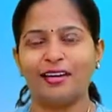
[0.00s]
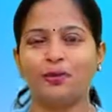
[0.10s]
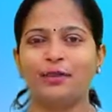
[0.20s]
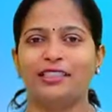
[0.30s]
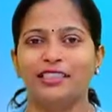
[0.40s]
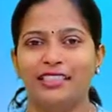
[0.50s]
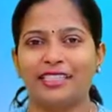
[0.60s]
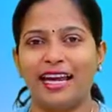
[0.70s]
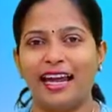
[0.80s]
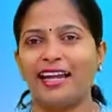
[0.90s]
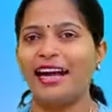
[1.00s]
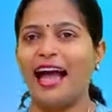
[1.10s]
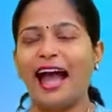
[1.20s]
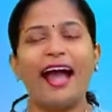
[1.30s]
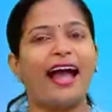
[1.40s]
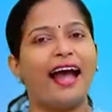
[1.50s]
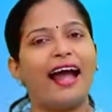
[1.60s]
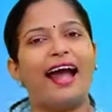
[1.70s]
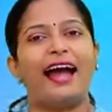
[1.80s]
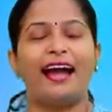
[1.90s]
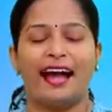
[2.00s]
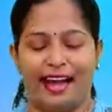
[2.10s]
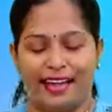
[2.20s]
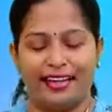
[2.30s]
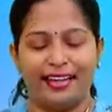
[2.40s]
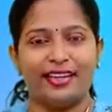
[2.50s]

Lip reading: What did she say? Ah, ah, ah.